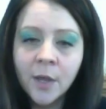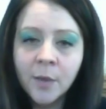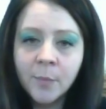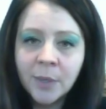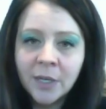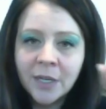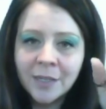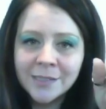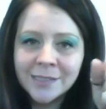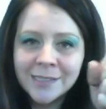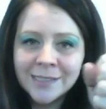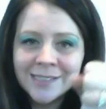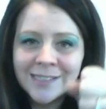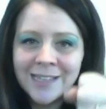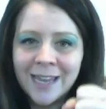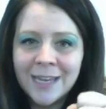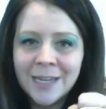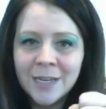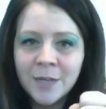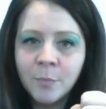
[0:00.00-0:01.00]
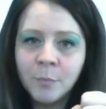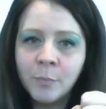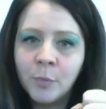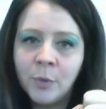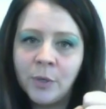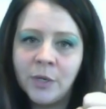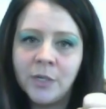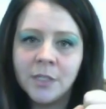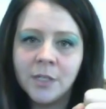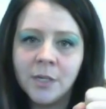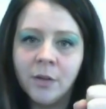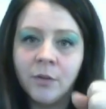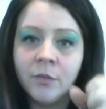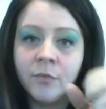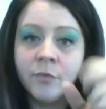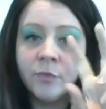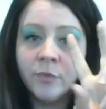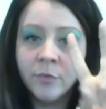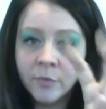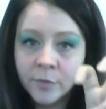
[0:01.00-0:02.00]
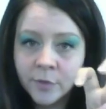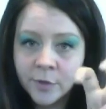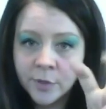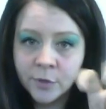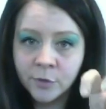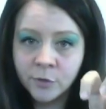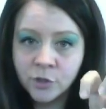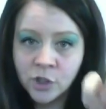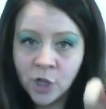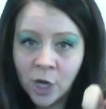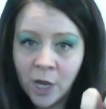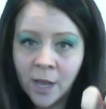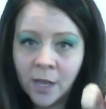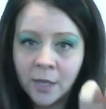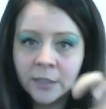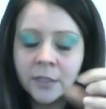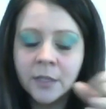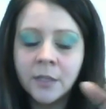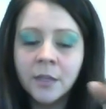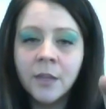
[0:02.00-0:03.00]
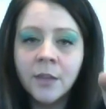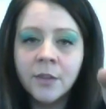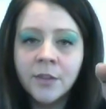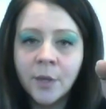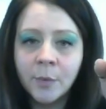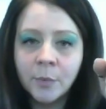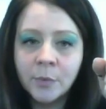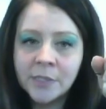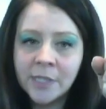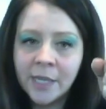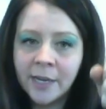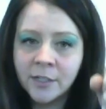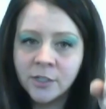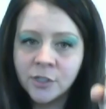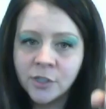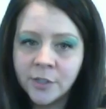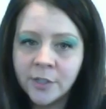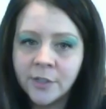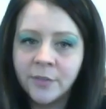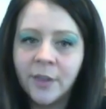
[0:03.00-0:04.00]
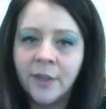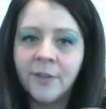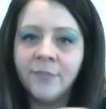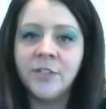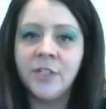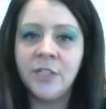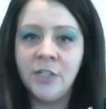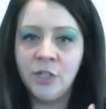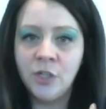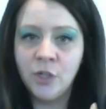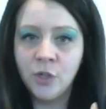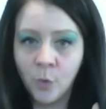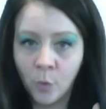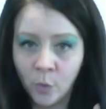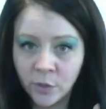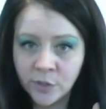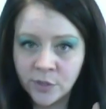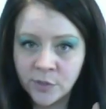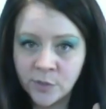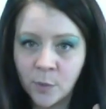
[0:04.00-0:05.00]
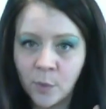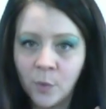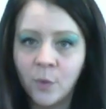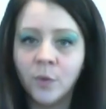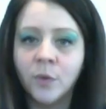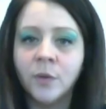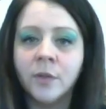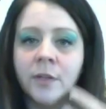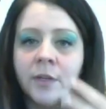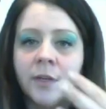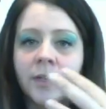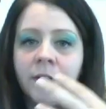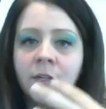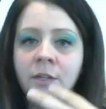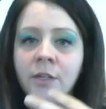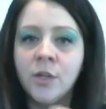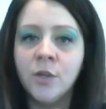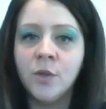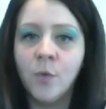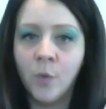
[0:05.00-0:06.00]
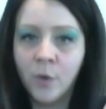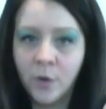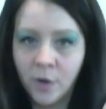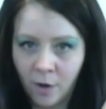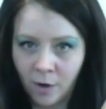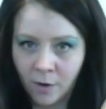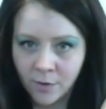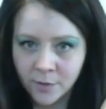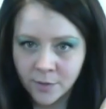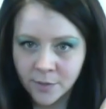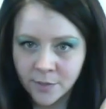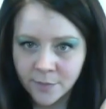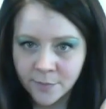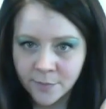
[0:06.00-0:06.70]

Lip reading: Because it's that imprint of little John that was actually left in your soul, in your heart.